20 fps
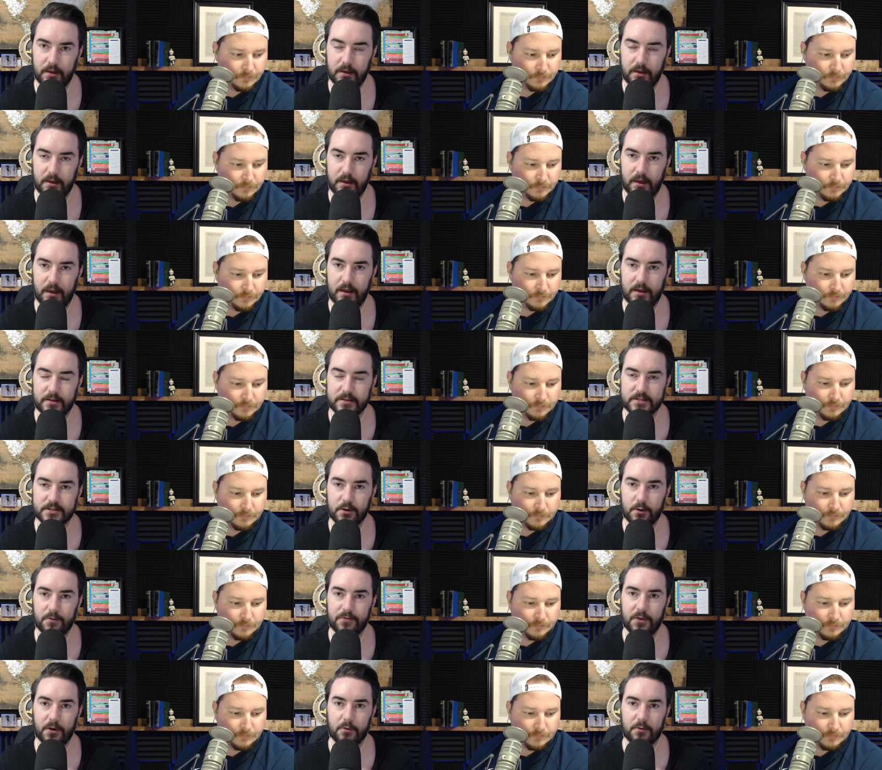Speaker 1: And so
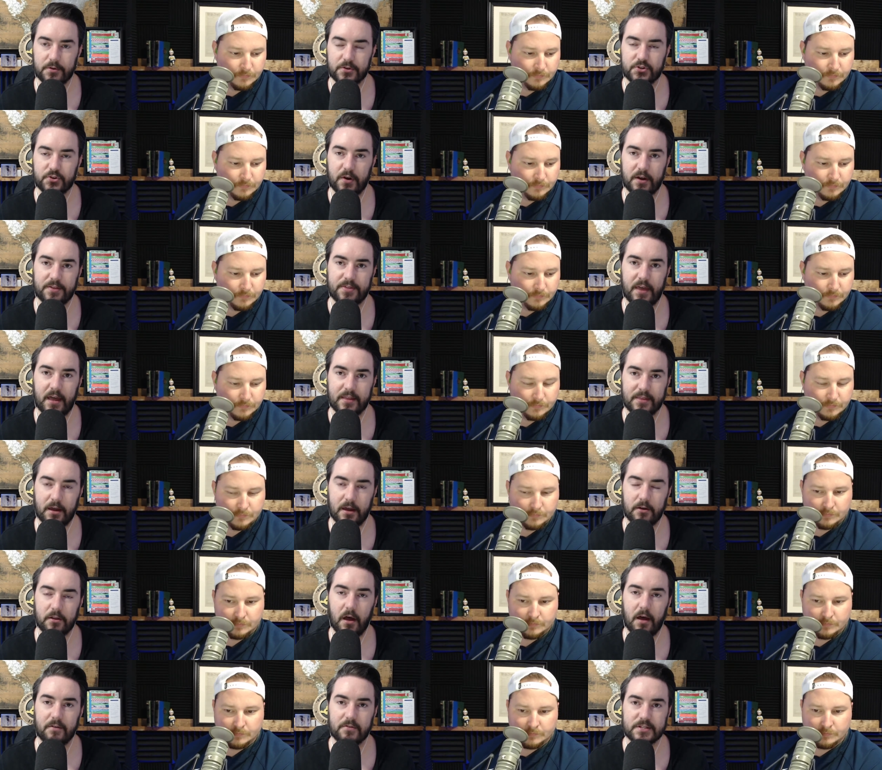if they were to strike that
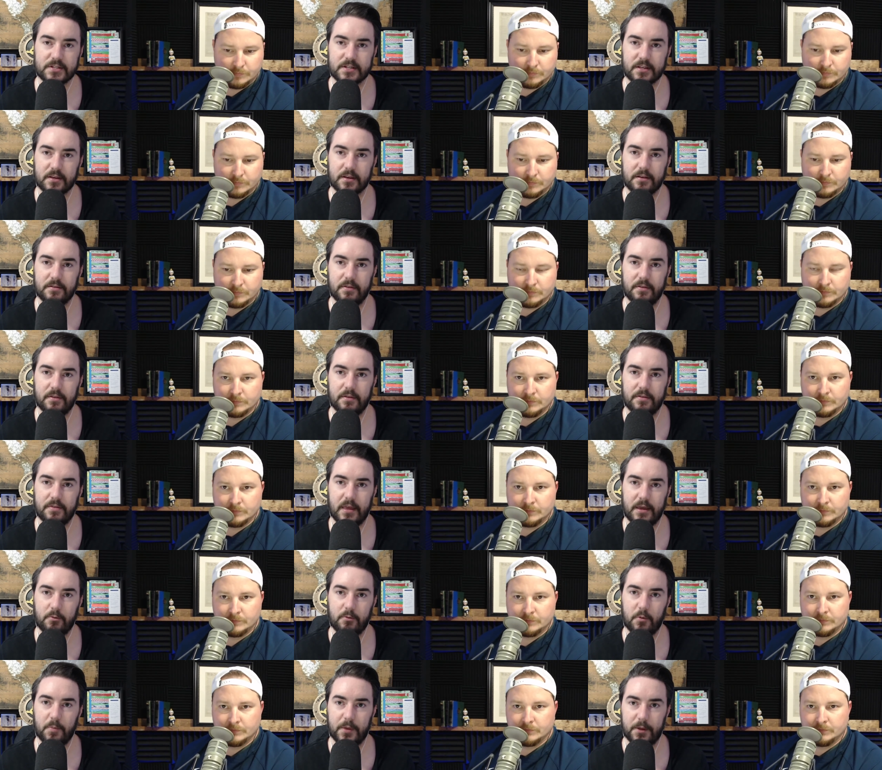down, obviously
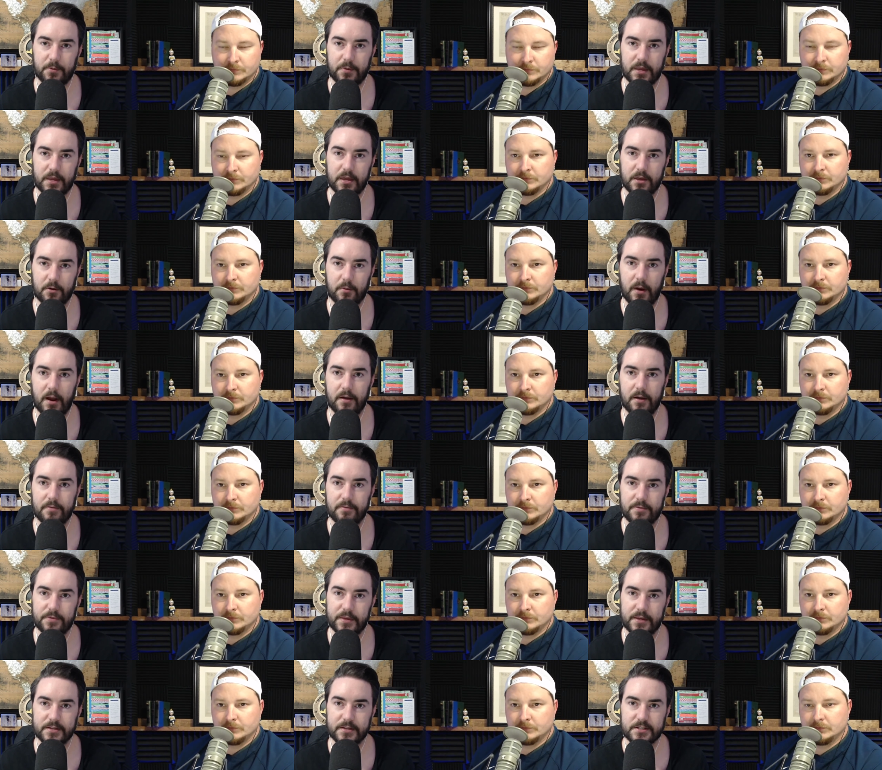they would be able to get around
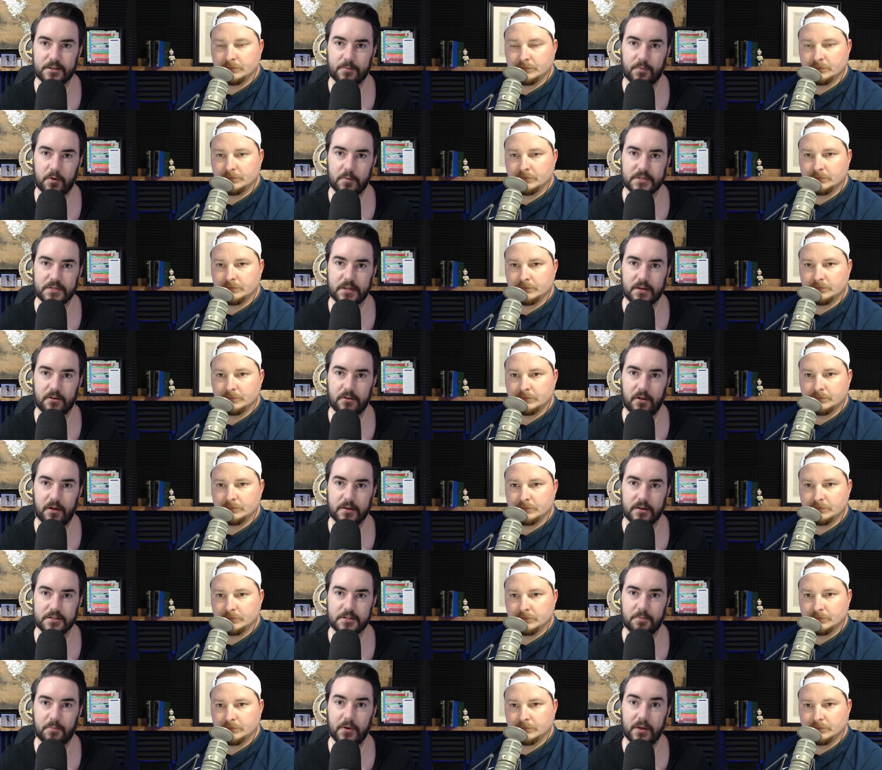the supremacy
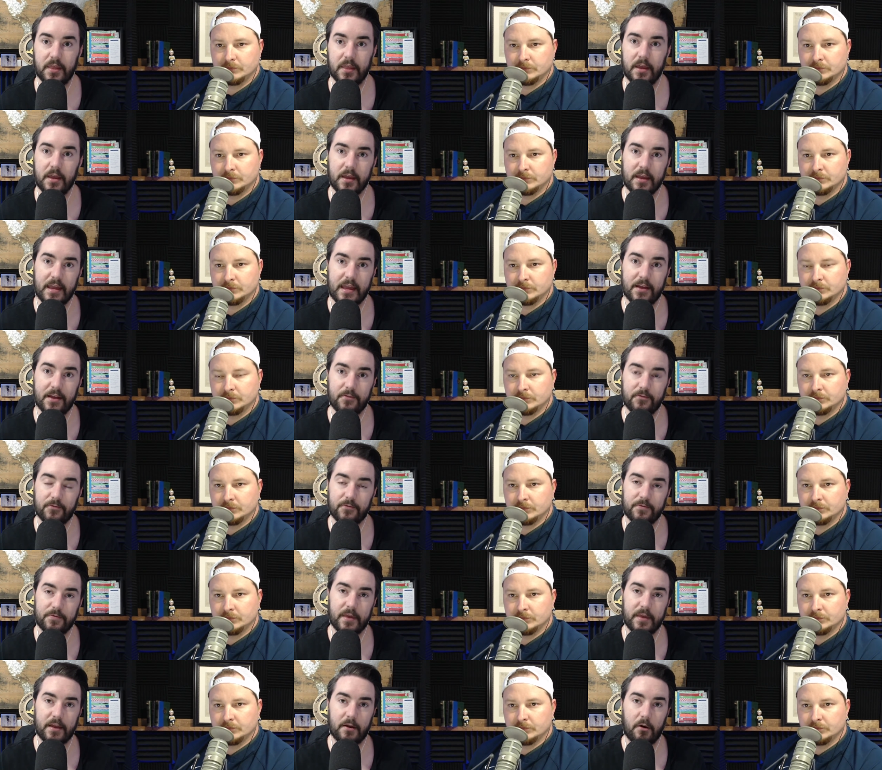clause, but if
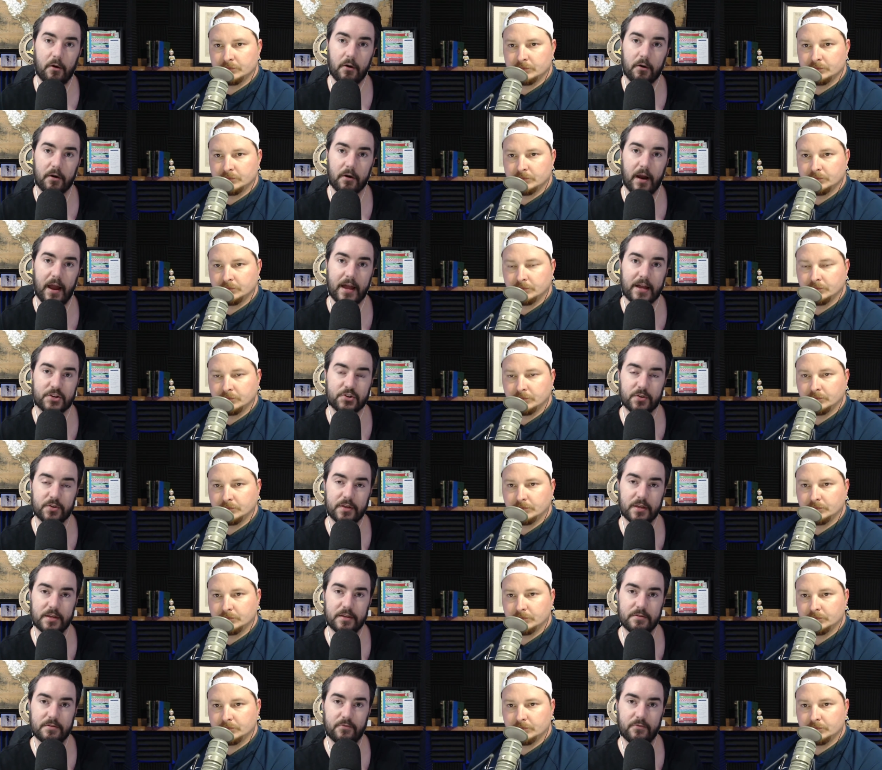they are
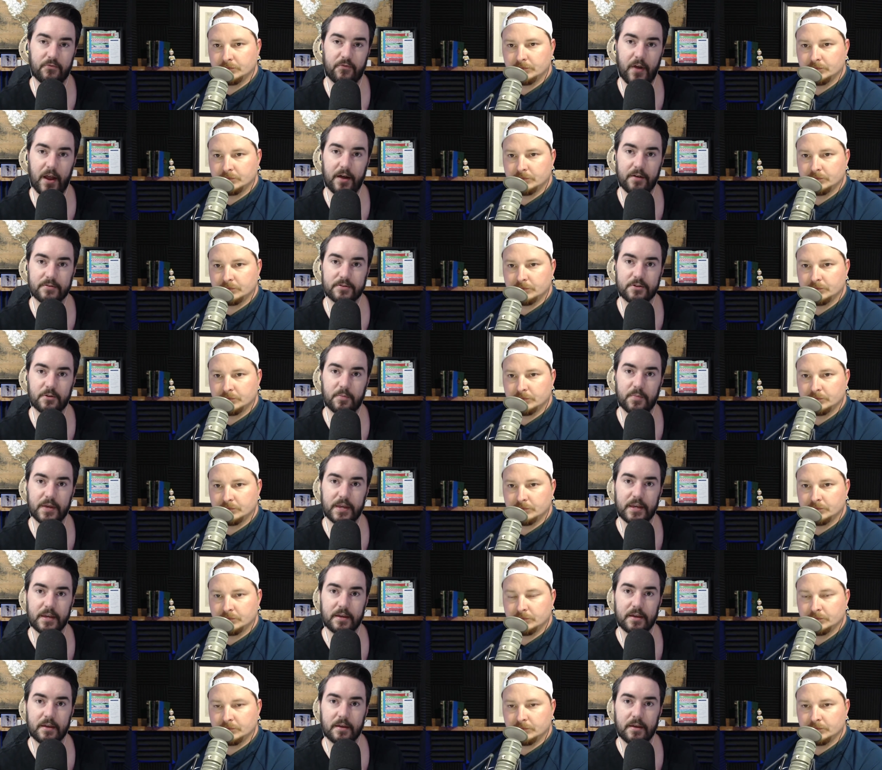actually found to be